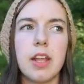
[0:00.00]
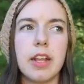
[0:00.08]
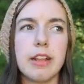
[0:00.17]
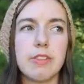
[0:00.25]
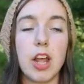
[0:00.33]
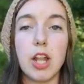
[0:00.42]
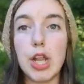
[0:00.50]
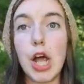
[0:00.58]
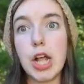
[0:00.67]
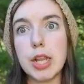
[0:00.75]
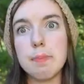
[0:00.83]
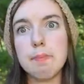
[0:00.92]
just on
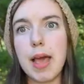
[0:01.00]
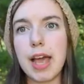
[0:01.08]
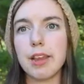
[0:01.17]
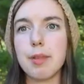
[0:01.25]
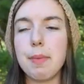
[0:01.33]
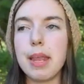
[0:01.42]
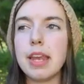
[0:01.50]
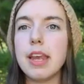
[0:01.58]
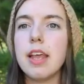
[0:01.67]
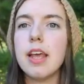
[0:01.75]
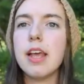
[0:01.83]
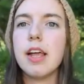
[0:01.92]
the back of the mitten.
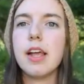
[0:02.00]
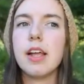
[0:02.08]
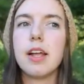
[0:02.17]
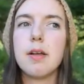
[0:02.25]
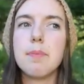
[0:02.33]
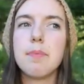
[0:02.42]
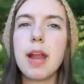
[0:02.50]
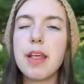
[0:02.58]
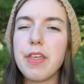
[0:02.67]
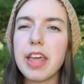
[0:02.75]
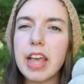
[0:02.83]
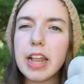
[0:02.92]
But I
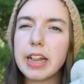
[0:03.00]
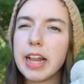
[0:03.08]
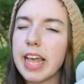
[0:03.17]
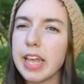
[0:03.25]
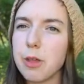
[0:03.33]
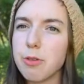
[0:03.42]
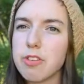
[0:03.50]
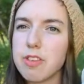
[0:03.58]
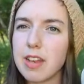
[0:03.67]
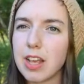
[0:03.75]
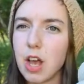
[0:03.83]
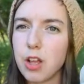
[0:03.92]
think
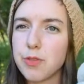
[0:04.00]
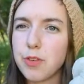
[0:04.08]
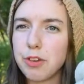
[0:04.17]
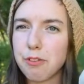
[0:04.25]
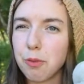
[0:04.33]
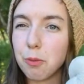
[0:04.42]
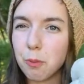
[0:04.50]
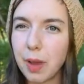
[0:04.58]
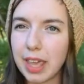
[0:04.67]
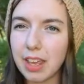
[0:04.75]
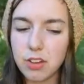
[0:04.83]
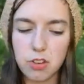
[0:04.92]
it calls for a different
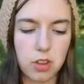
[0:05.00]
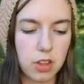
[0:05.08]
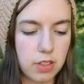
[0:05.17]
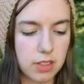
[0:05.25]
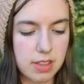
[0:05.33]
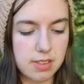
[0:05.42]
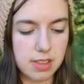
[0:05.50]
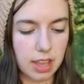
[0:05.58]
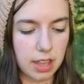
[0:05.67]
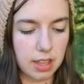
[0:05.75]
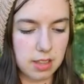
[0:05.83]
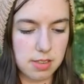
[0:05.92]
weight. This
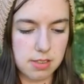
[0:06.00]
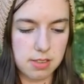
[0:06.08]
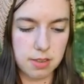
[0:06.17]
is